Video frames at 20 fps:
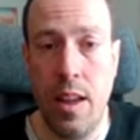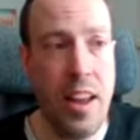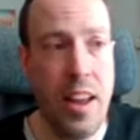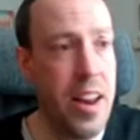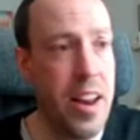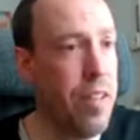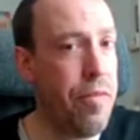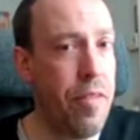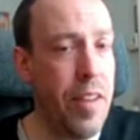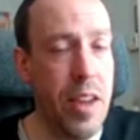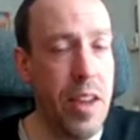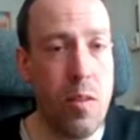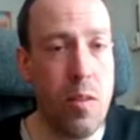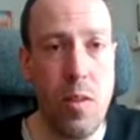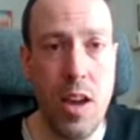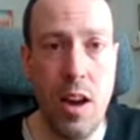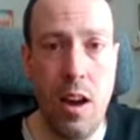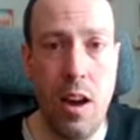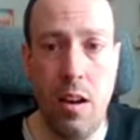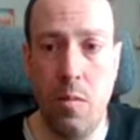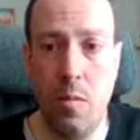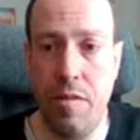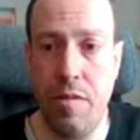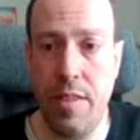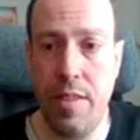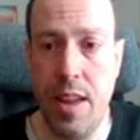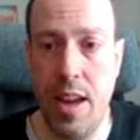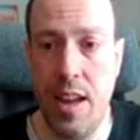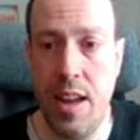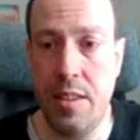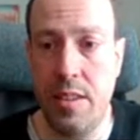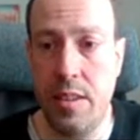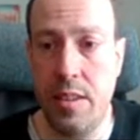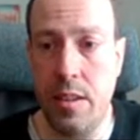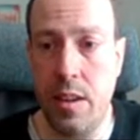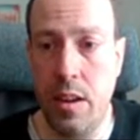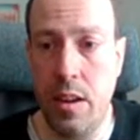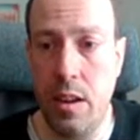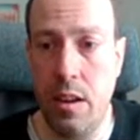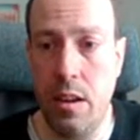And I think we are with
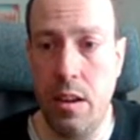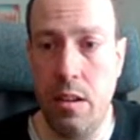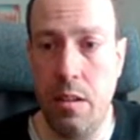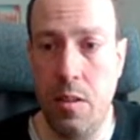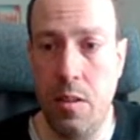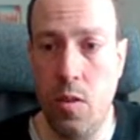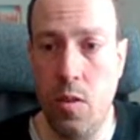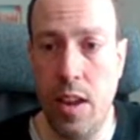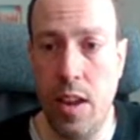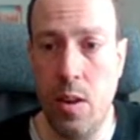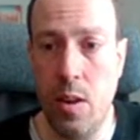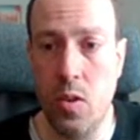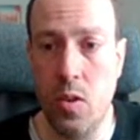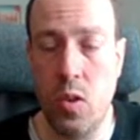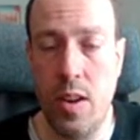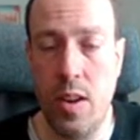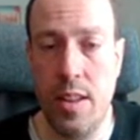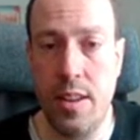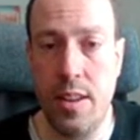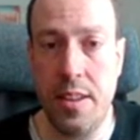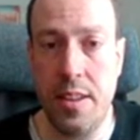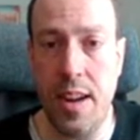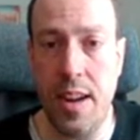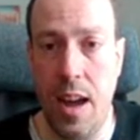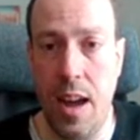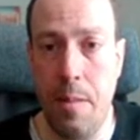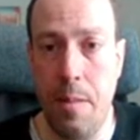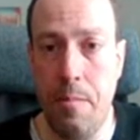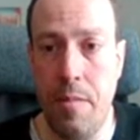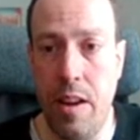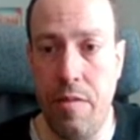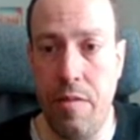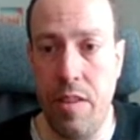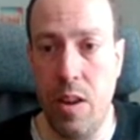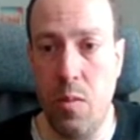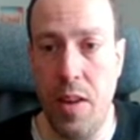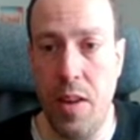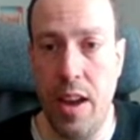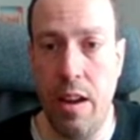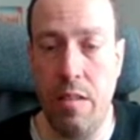that, looking also at the time. I
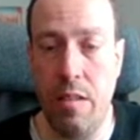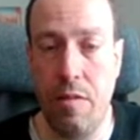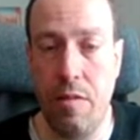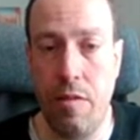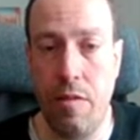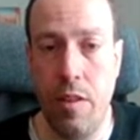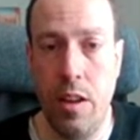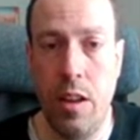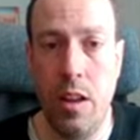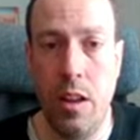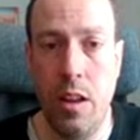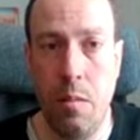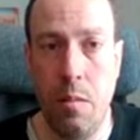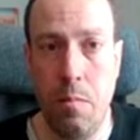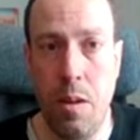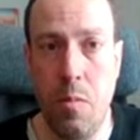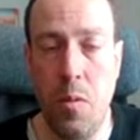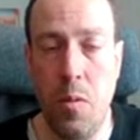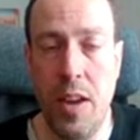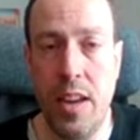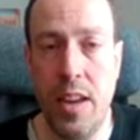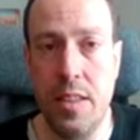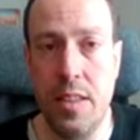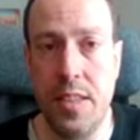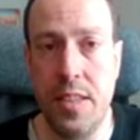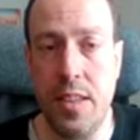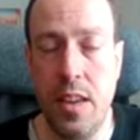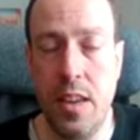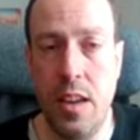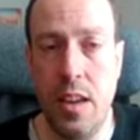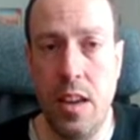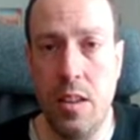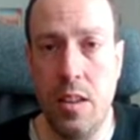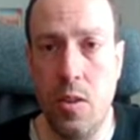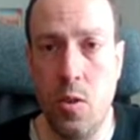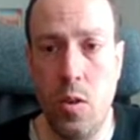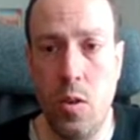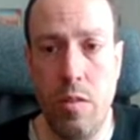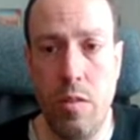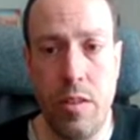think we have, maybe we can see, I
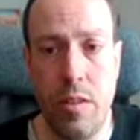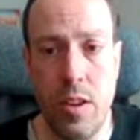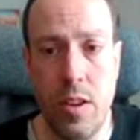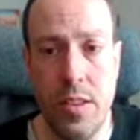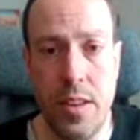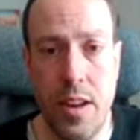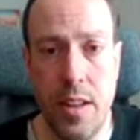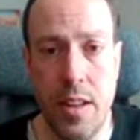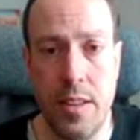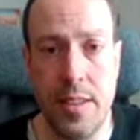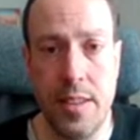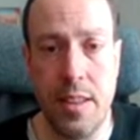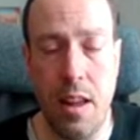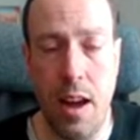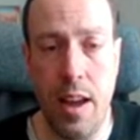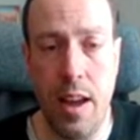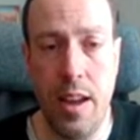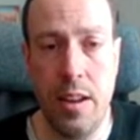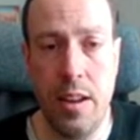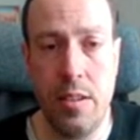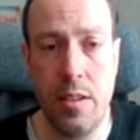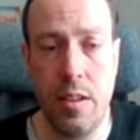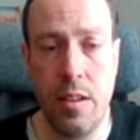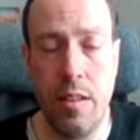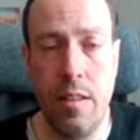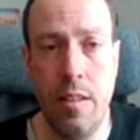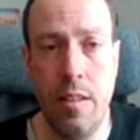don't know if there's another slide.